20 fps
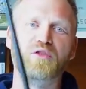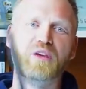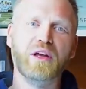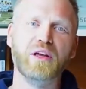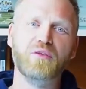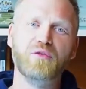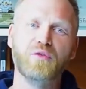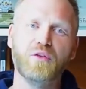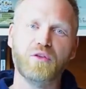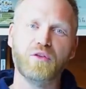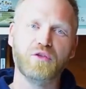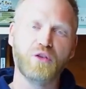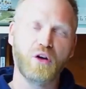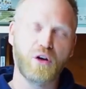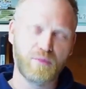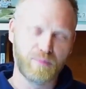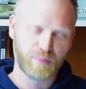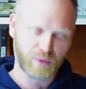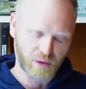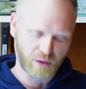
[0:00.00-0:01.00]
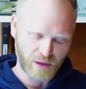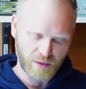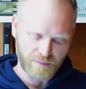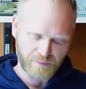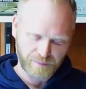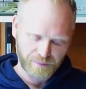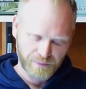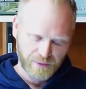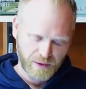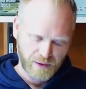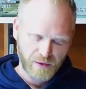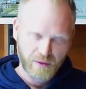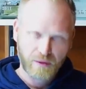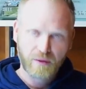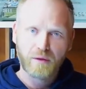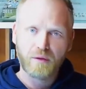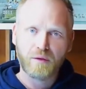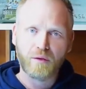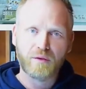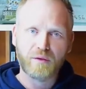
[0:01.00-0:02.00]
bushes for the side puller
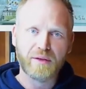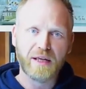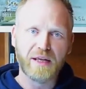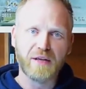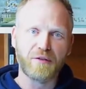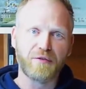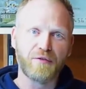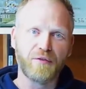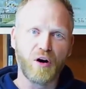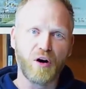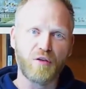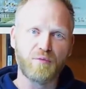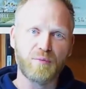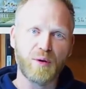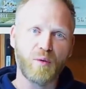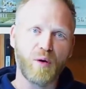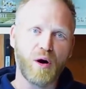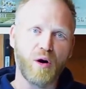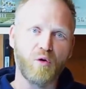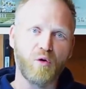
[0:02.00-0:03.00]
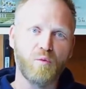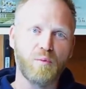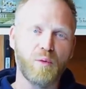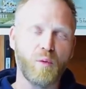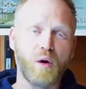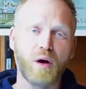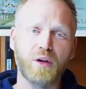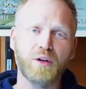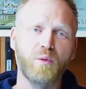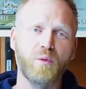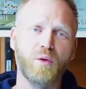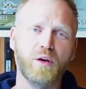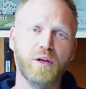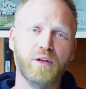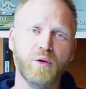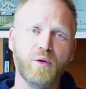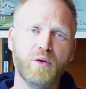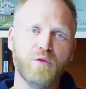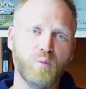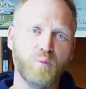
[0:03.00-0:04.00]
need a 5mm hole, but what I don't want
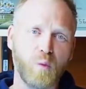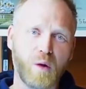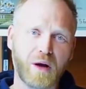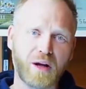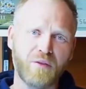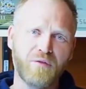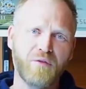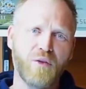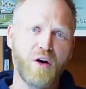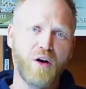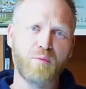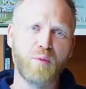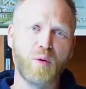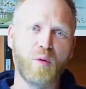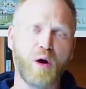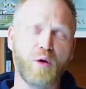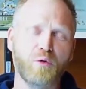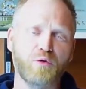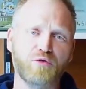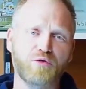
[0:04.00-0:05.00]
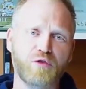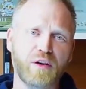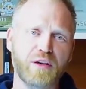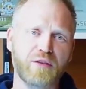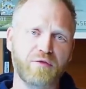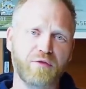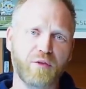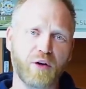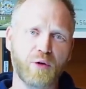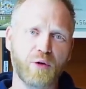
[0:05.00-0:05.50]
to do is whack a 5mm hole straight